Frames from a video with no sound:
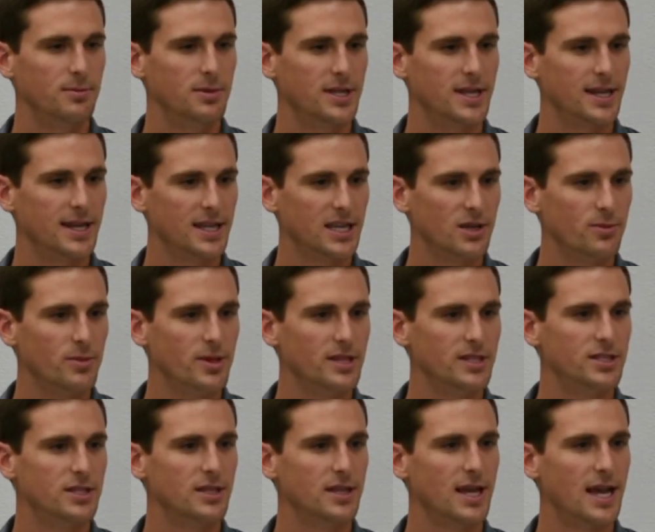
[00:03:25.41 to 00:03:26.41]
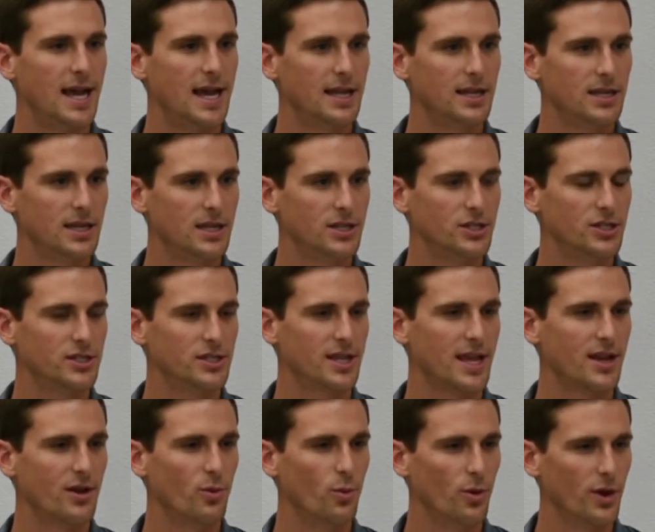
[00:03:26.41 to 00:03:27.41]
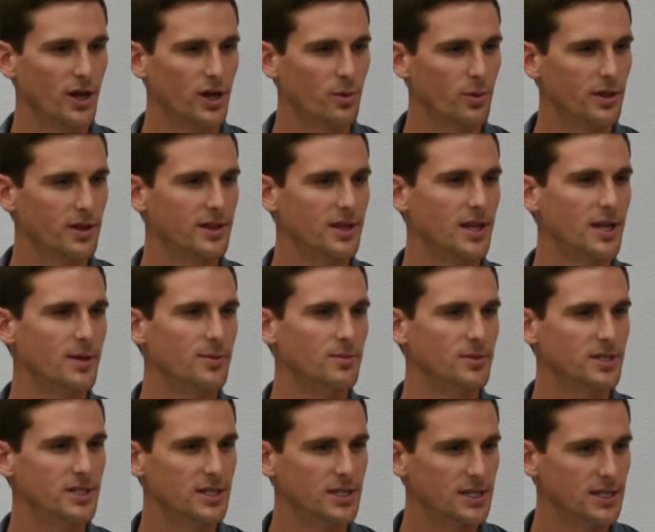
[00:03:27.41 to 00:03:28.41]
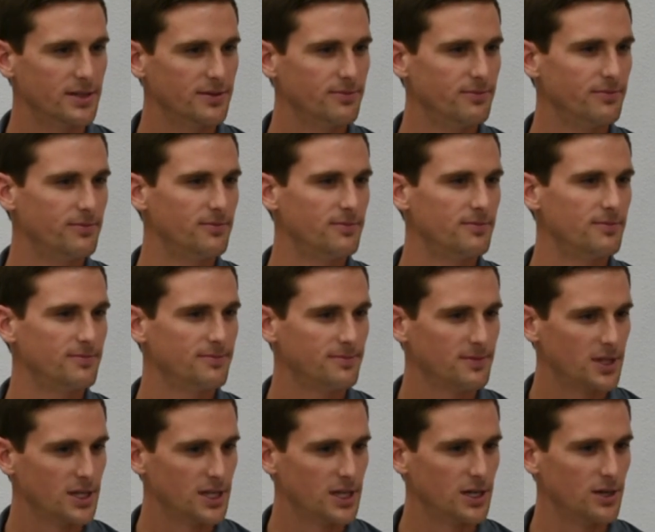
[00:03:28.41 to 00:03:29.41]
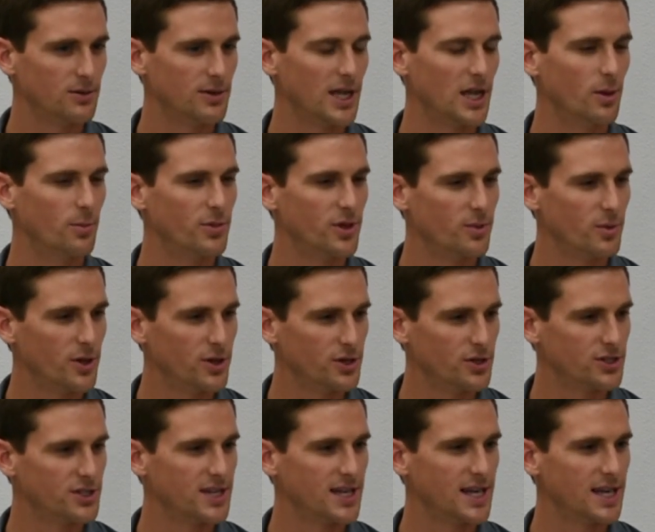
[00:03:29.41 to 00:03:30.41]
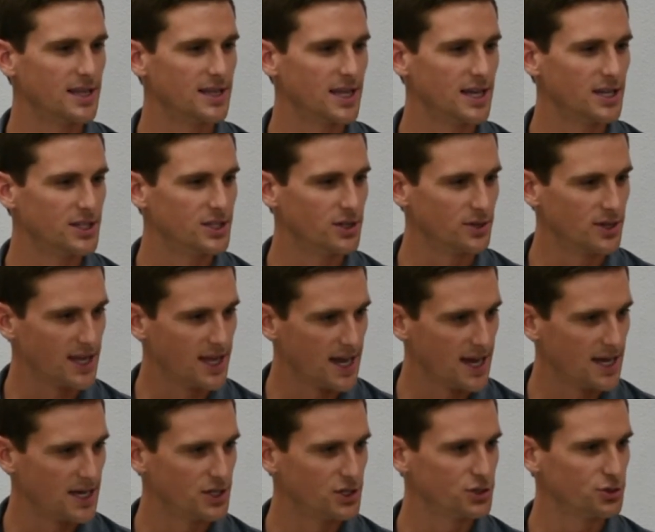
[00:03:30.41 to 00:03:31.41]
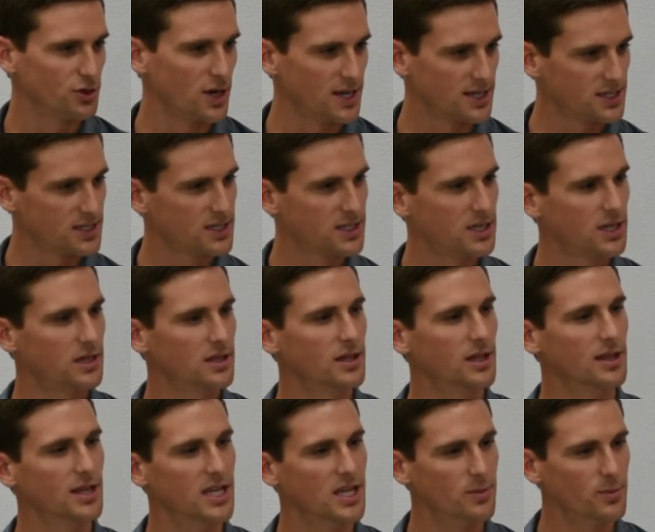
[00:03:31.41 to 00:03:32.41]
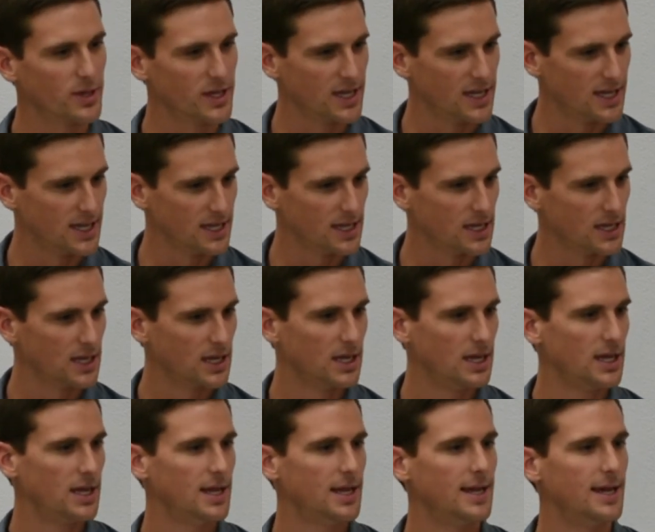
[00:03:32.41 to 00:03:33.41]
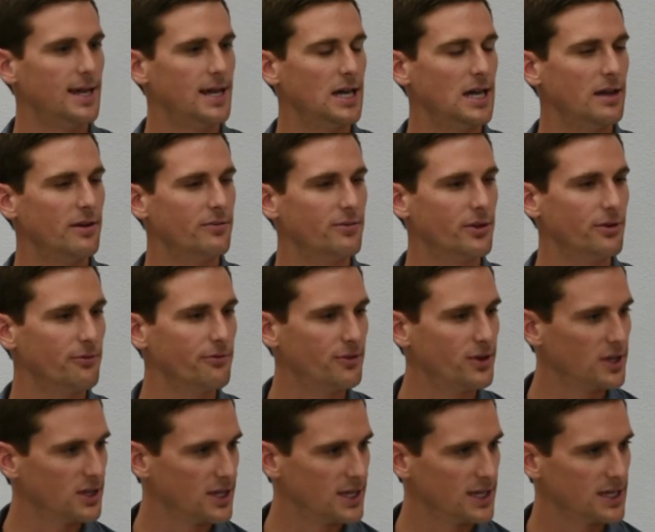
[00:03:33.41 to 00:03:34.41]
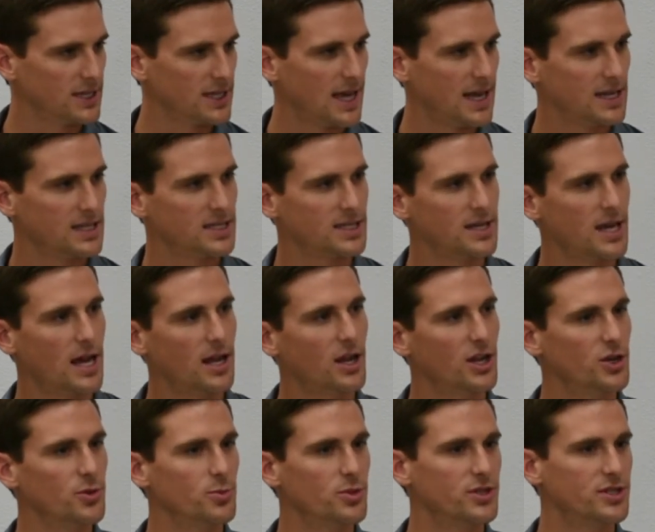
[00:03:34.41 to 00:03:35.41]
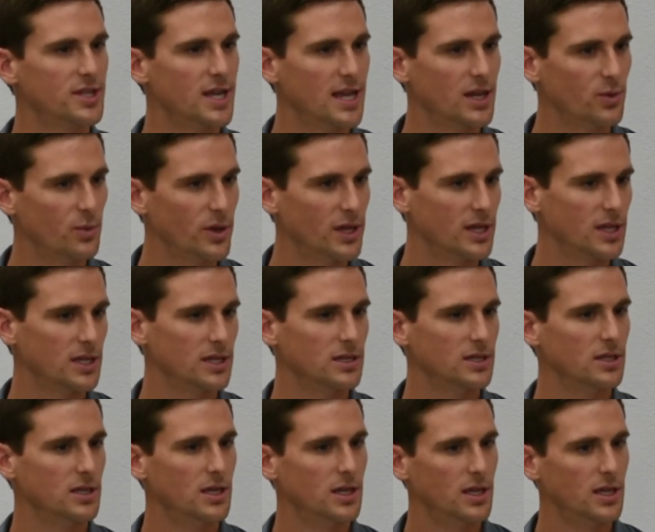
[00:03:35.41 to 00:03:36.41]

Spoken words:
getting them into that and just kind of working with them to, help them understand that it's okay to trust the limb again. If you're feeling that it's not 100%, we can,